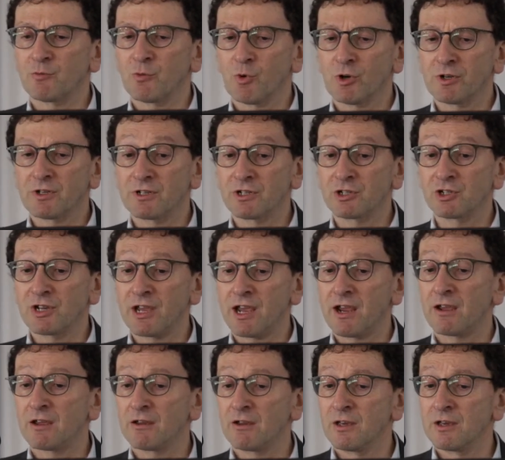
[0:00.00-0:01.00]
We wanted to
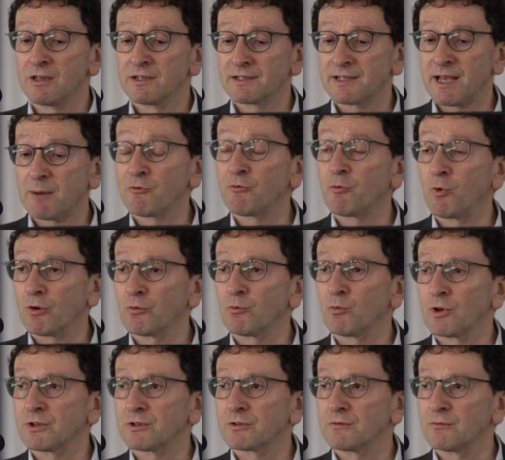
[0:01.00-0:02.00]
share some of
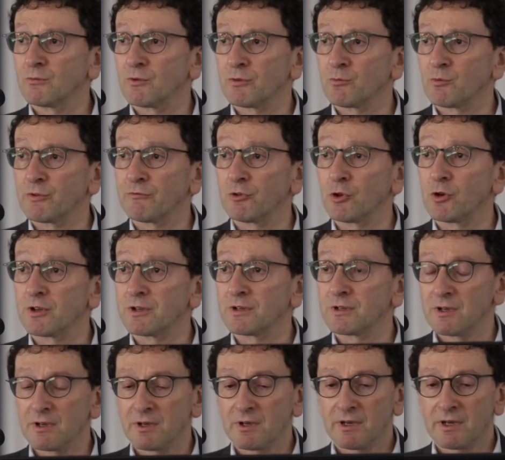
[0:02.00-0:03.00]
what we've learned
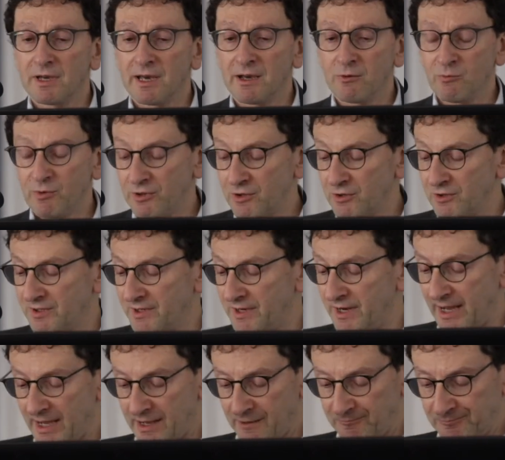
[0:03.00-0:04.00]
with you
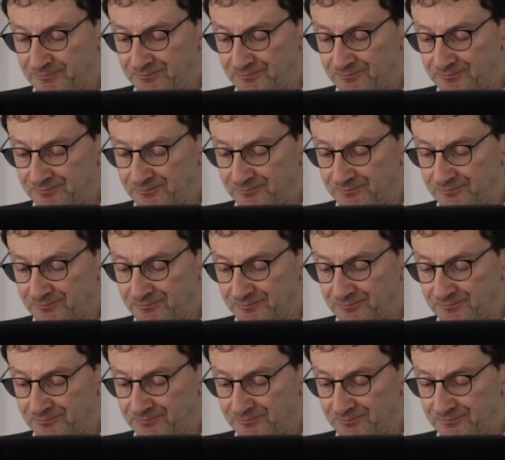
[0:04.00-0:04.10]
today.